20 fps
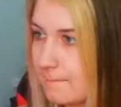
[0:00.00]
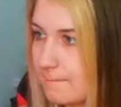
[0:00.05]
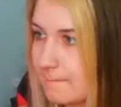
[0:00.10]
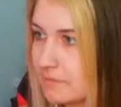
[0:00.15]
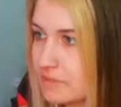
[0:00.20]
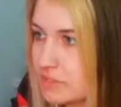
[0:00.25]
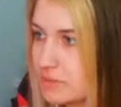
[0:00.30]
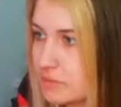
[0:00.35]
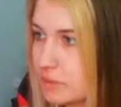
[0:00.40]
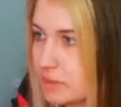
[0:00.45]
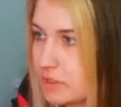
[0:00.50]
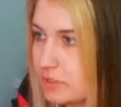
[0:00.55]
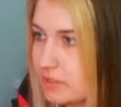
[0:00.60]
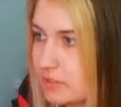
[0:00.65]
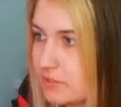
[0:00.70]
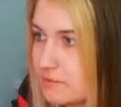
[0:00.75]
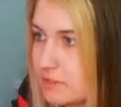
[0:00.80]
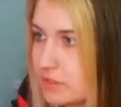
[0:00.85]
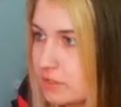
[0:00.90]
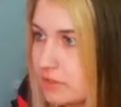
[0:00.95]
Is the bird gonna
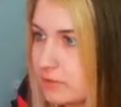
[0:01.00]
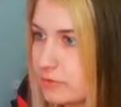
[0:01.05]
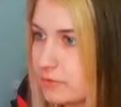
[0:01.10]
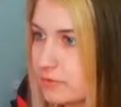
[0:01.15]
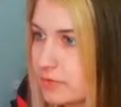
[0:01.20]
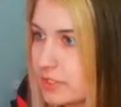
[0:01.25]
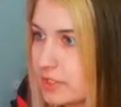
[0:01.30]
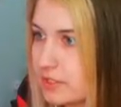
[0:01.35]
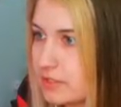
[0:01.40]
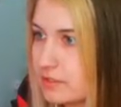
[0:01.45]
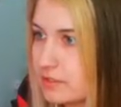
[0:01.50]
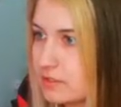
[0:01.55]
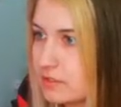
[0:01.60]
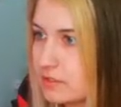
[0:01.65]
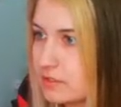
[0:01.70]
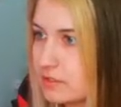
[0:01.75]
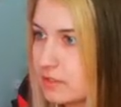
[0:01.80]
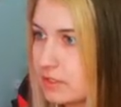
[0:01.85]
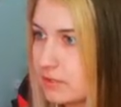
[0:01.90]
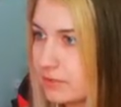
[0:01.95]
leave me alone over here?
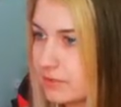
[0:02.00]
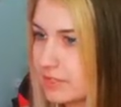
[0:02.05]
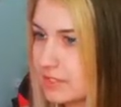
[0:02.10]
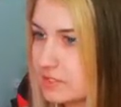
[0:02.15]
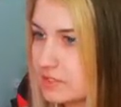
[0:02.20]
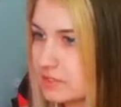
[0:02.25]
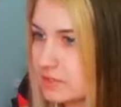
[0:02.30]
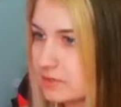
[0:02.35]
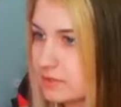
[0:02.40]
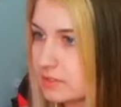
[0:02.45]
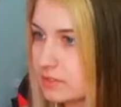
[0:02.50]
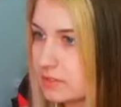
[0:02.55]
I don't think so.